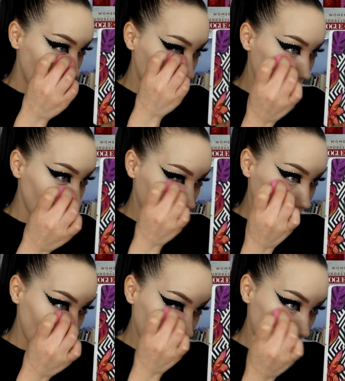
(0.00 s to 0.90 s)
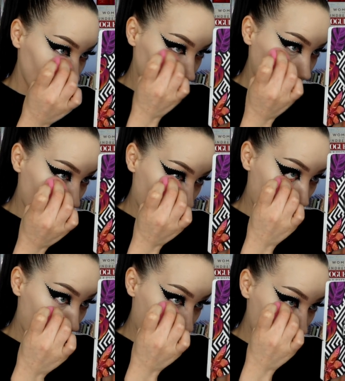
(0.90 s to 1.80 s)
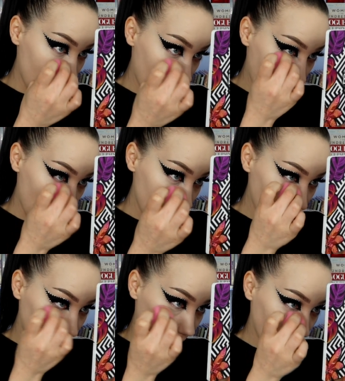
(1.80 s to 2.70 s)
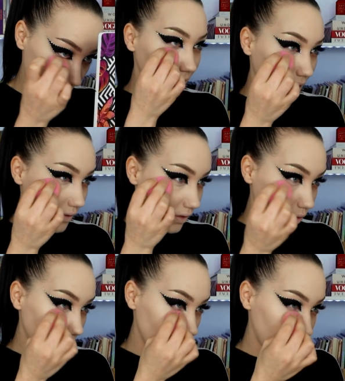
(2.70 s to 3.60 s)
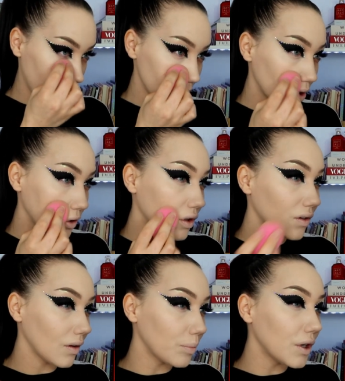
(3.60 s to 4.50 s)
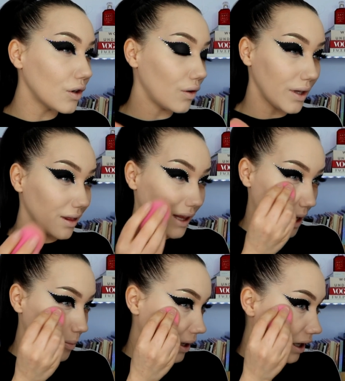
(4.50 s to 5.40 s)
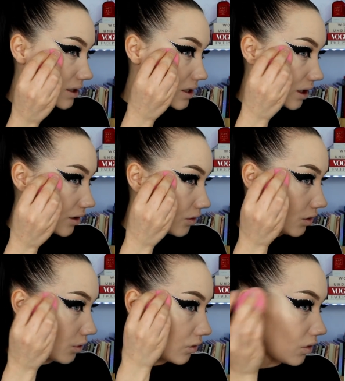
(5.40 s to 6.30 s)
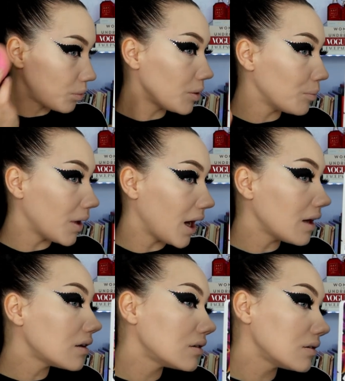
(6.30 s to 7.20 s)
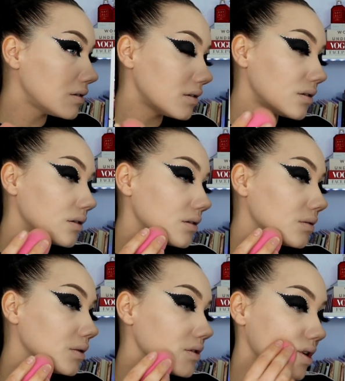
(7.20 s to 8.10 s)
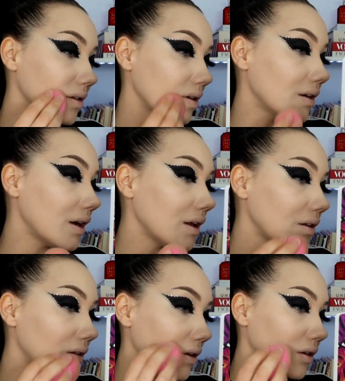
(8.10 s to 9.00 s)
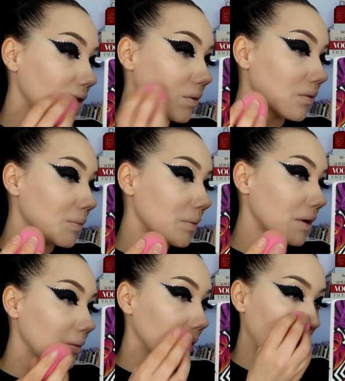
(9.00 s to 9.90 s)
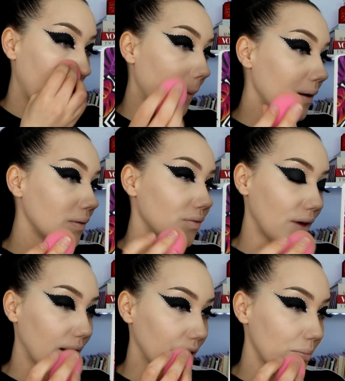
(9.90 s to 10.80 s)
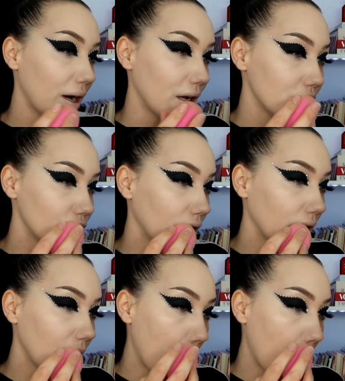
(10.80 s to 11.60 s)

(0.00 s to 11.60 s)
This looks quite nice. It's definitely going in my under eye creases, but not like that bad. And it's not super matte, which is nice. I thought it was maybe going to be very matte and dry.